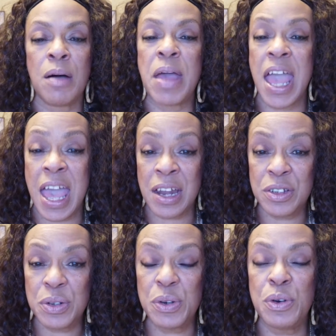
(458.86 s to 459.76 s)

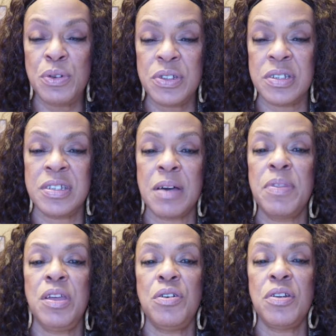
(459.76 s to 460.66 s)
hand tools is
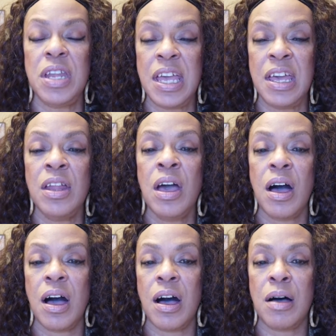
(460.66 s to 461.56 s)
something you'll need
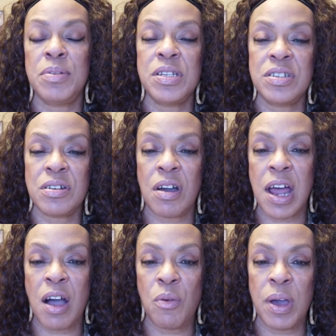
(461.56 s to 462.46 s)
to start
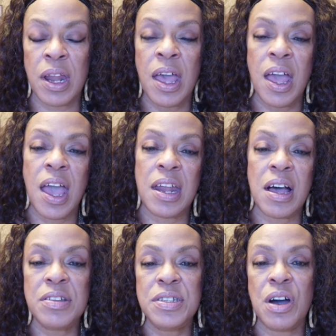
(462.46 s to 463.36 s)
out with. And
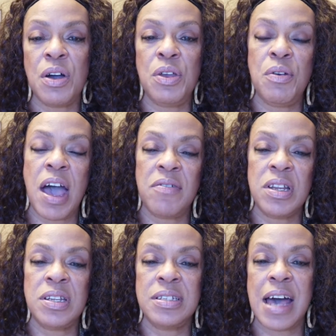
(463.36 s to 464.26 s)
also, you have
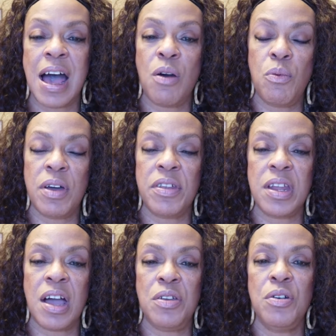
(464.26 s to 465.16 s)
to decide whether or
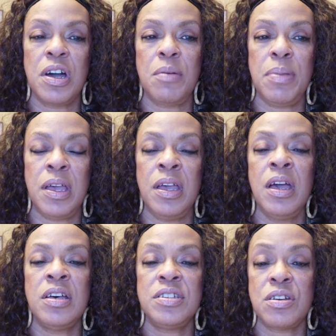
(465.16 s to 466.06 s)
not you're going to be
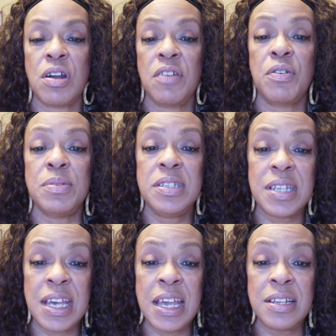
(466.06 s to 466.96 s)
starting from
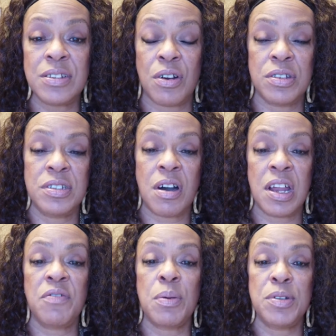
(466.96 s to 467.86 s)
seeds or
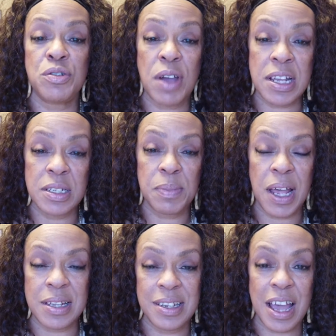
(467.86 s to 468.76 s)
starting from
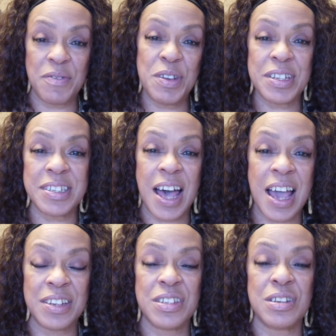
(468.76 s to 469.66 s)
transplants. Now, if you
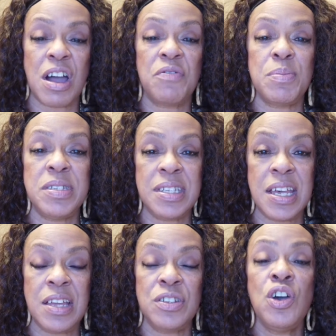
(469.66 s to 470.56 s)
decide to start from
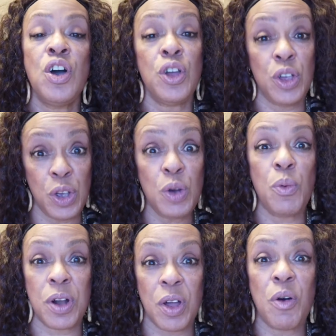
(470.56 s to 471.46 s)
seeds, you
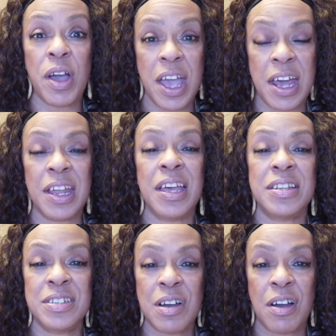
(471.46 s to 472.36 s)
want to go ahead and
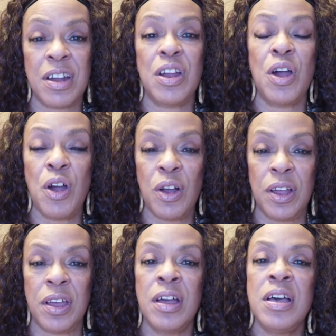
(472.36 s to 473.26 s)
get started
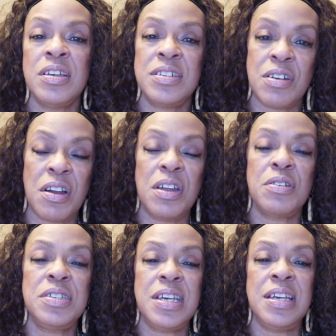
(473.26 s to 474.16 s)
earlier, starting
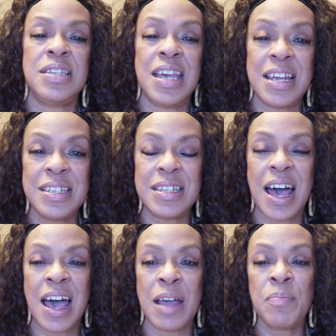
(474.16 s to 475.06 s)
those seeds
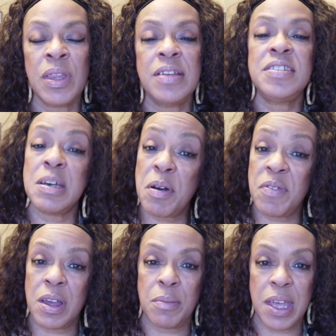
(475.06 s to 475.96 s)
inside. Some
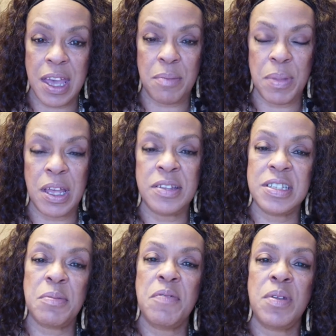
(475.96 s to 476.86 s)
of them can be,
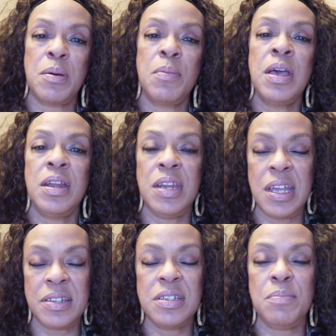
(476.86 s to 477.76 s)
some of them
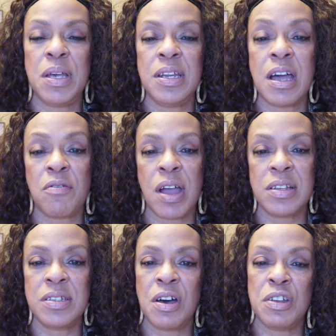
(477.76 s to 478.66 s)
needs to be
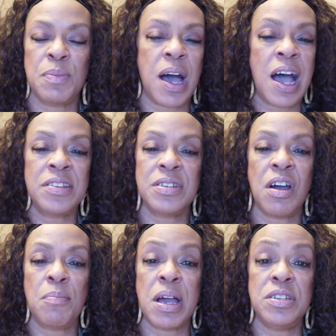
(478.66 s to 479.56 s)
direct sown, but I
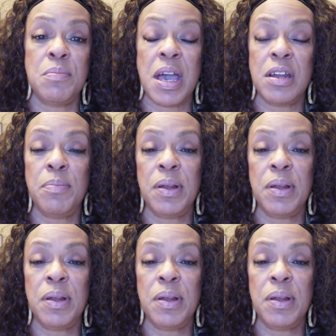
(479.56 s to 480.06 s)
start my tomato